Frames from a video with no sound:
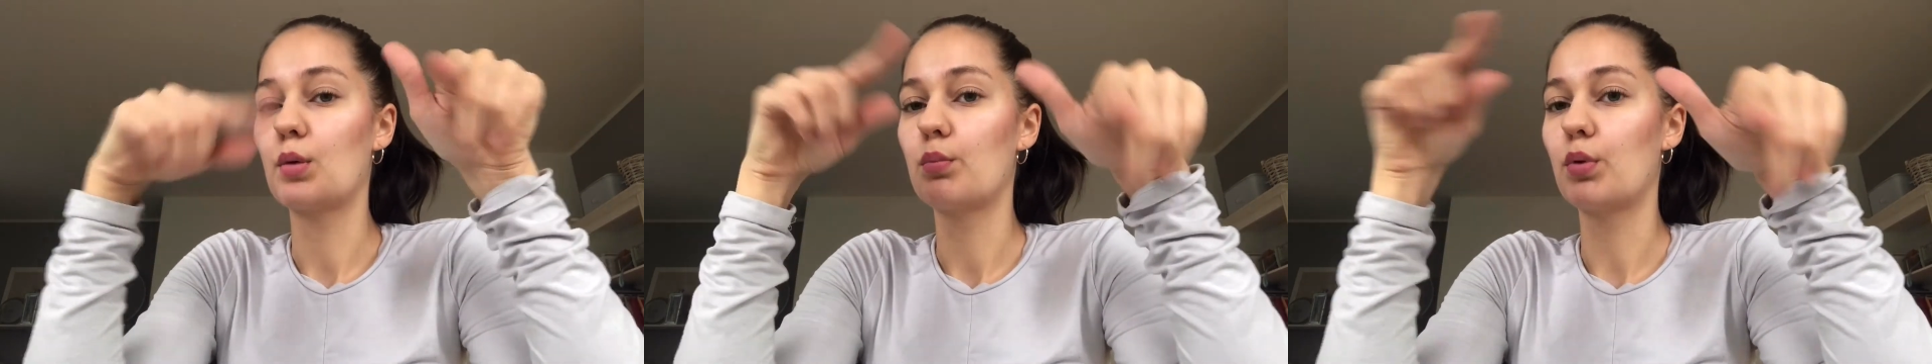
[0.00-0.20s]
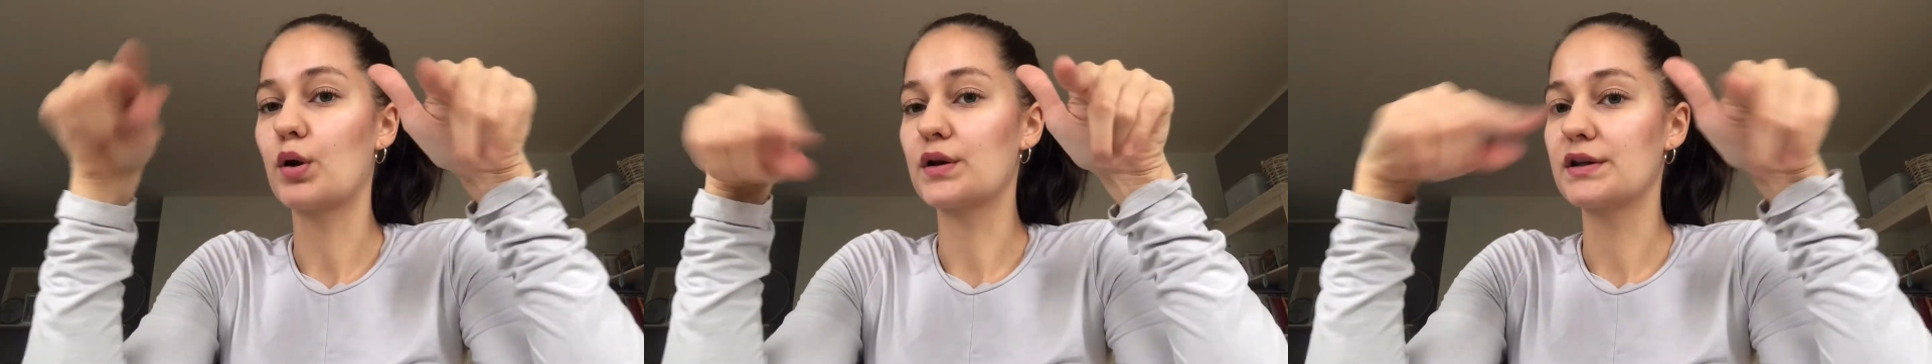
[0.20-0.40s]

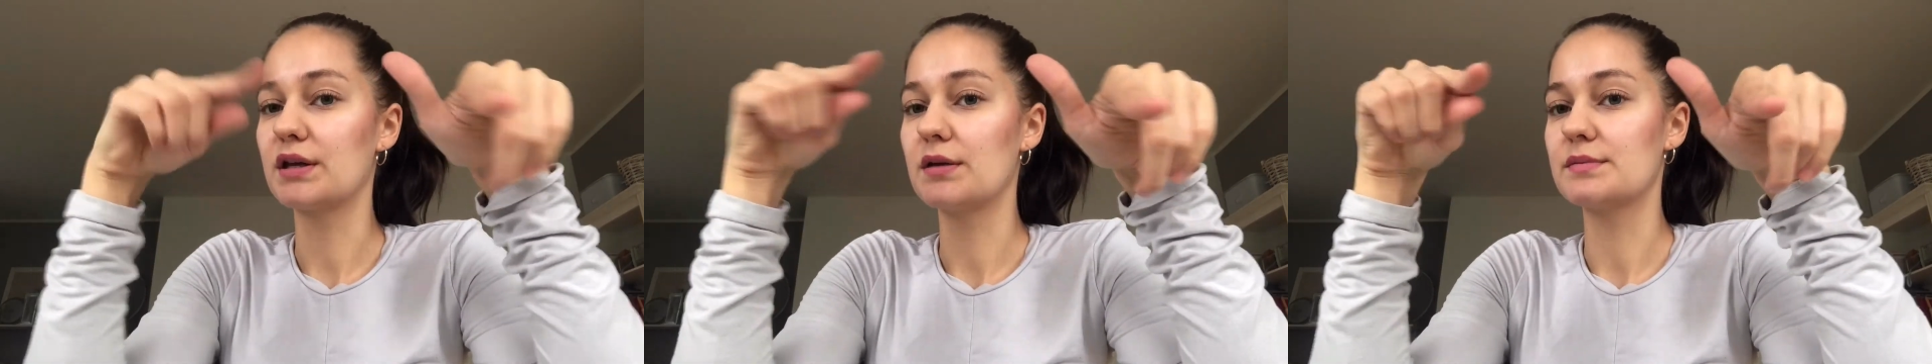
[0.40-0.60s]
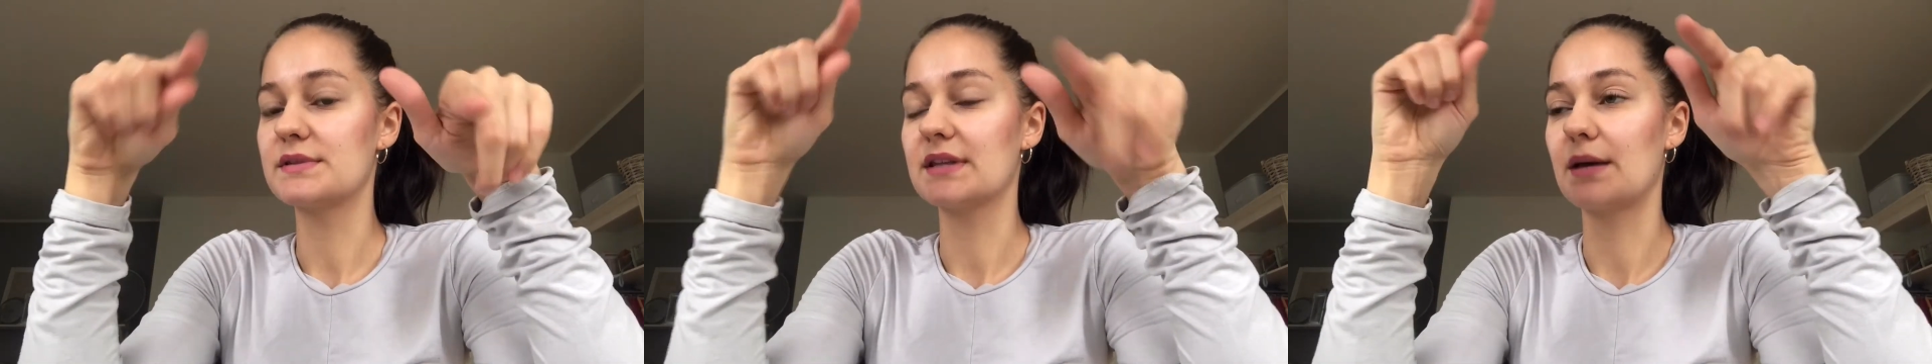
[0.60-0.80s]
book
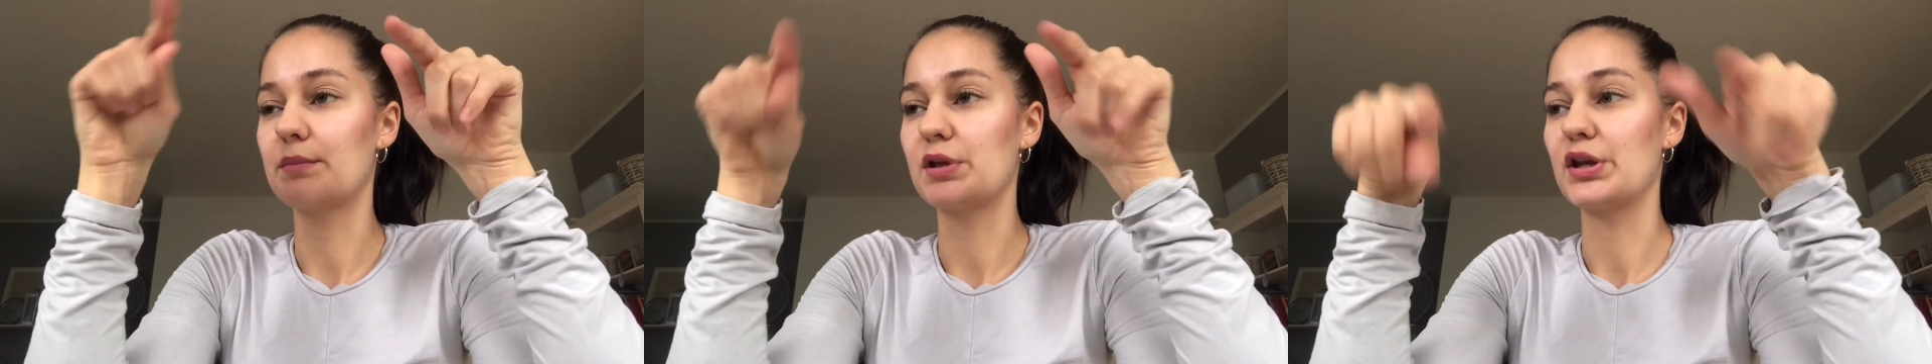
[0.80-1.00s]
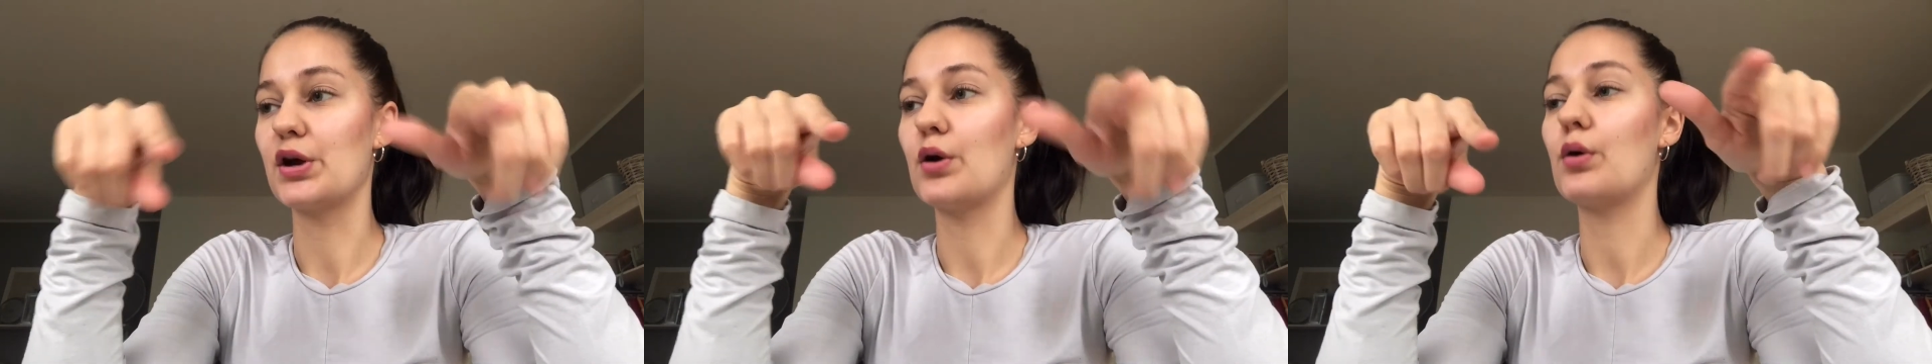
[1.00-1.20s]
tips, let
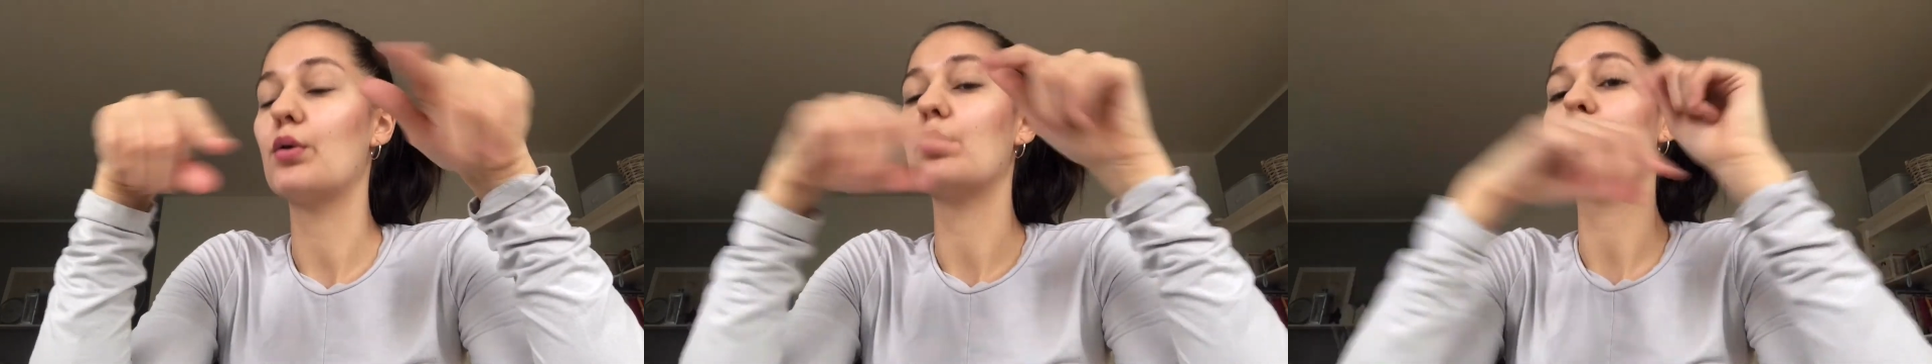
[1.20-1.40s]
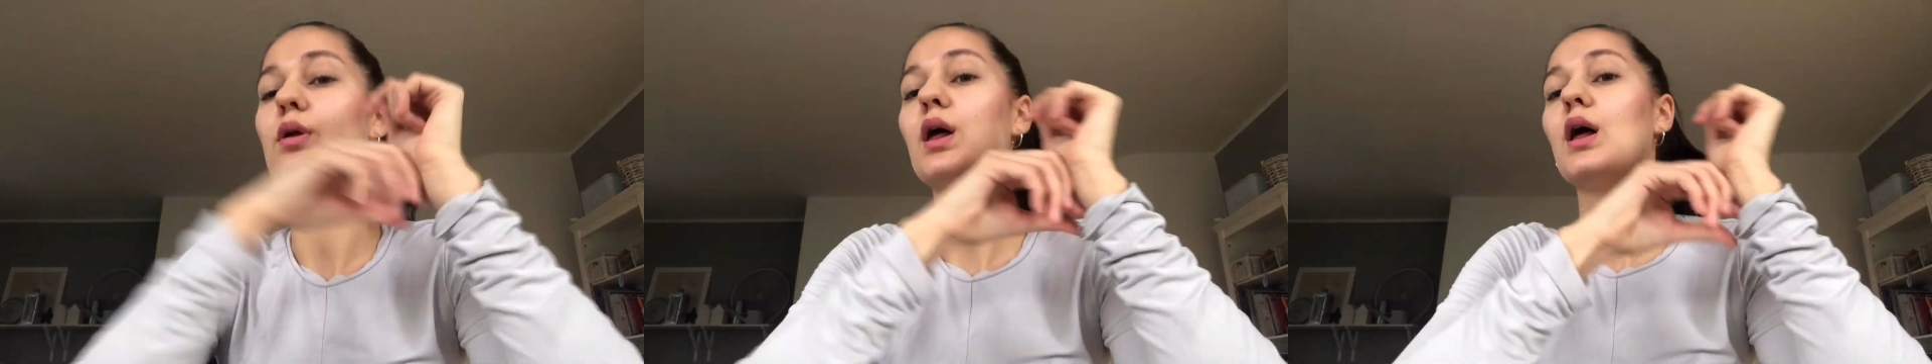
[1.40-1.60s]
me
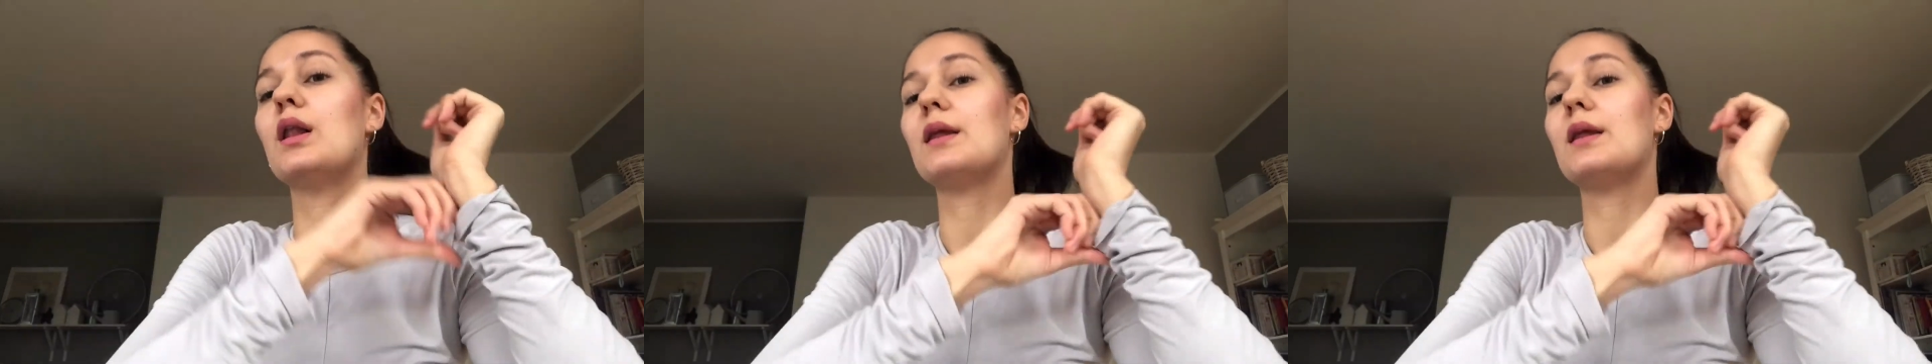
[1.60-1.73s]
know.